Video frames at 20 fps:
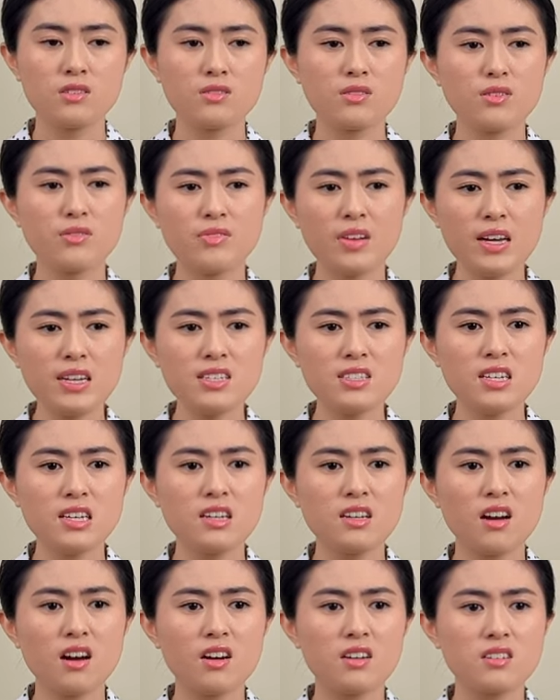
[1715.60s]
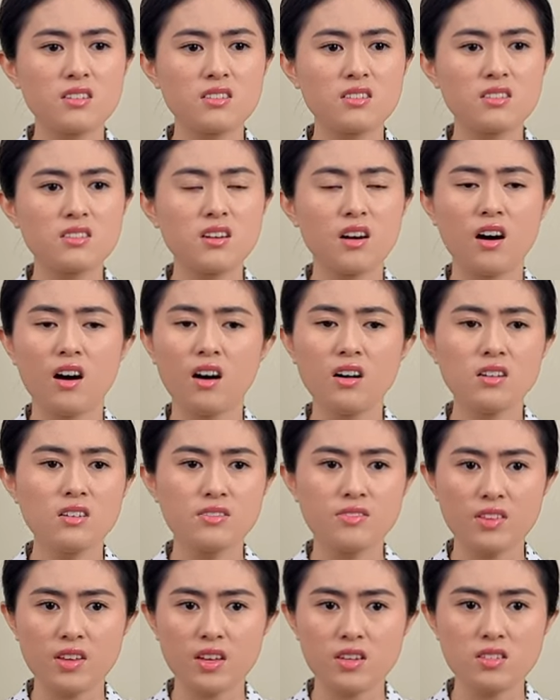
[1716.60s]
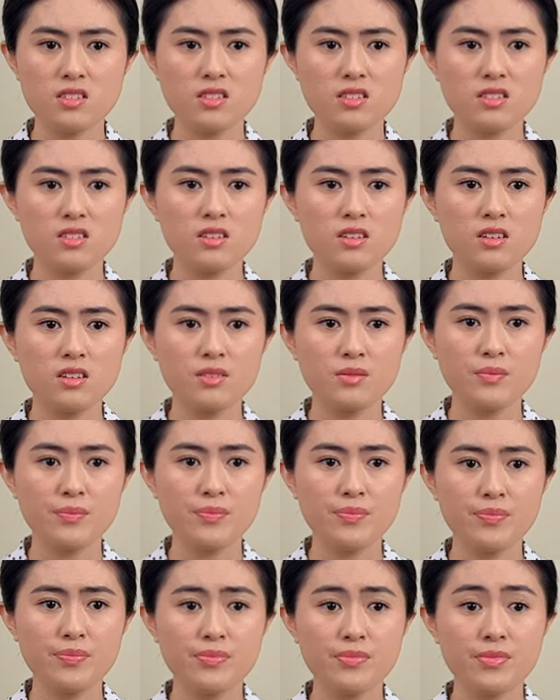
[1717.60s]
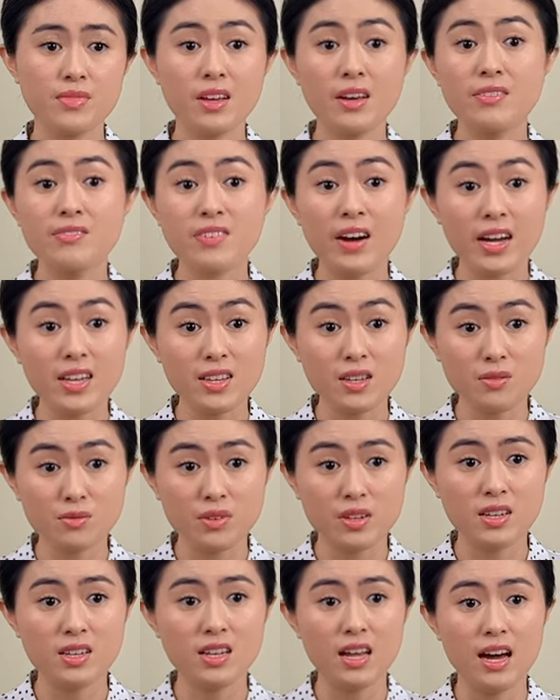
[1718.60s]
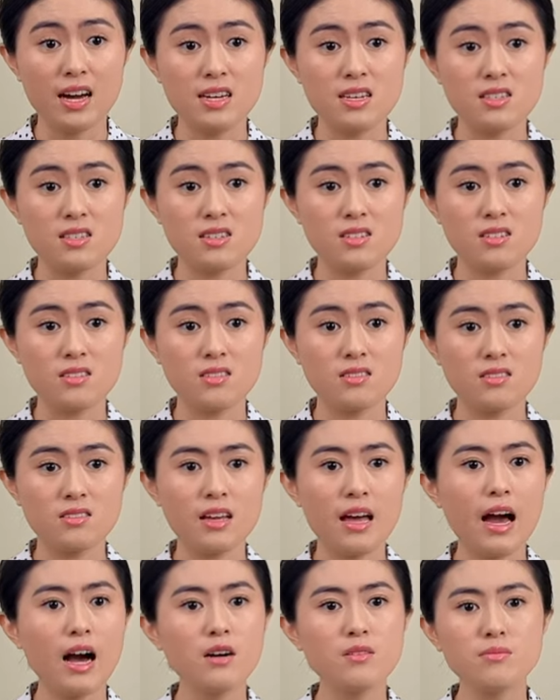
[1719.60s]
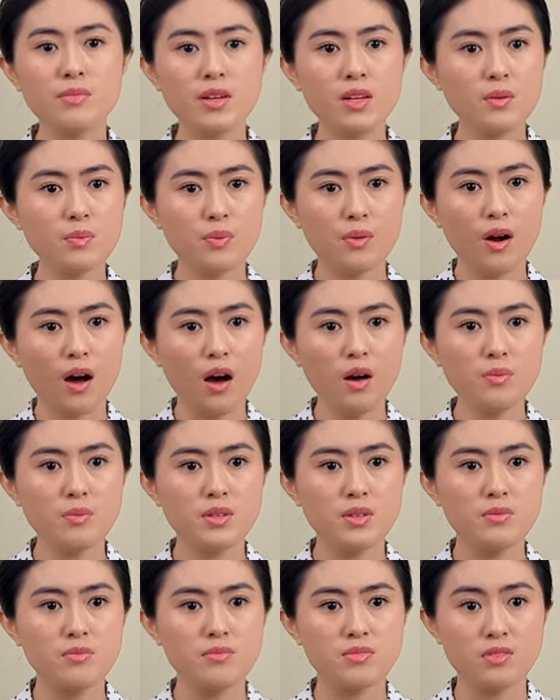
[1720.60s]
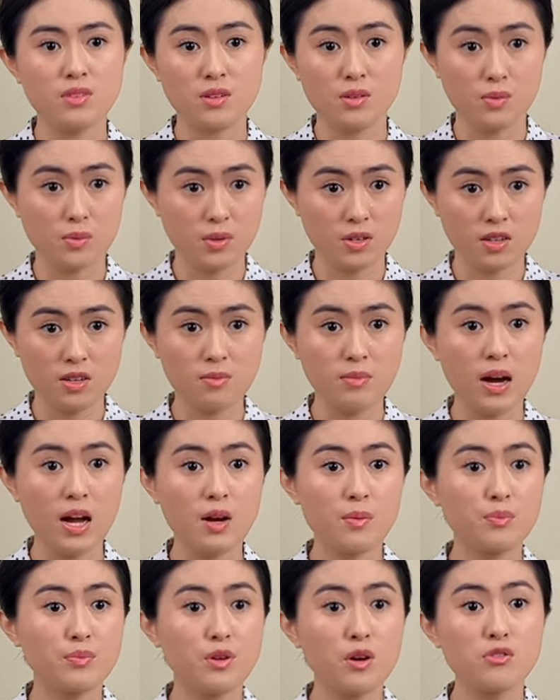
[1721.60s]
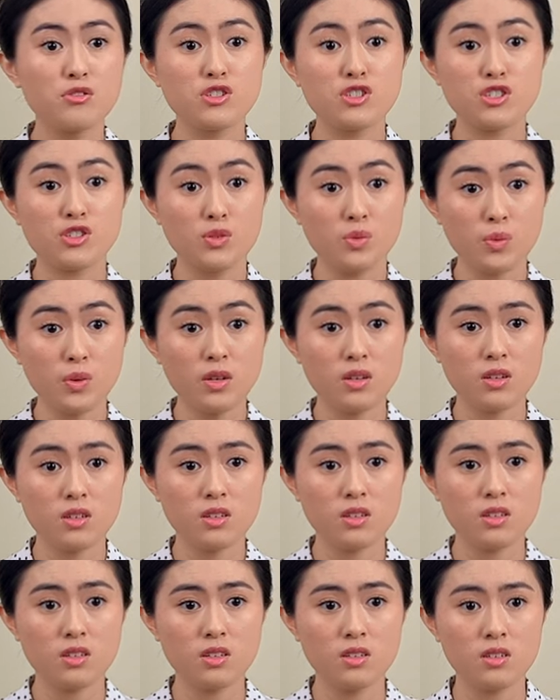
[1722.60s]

Reflecting on all of this, I finally realized how many problems there were in my approach to work.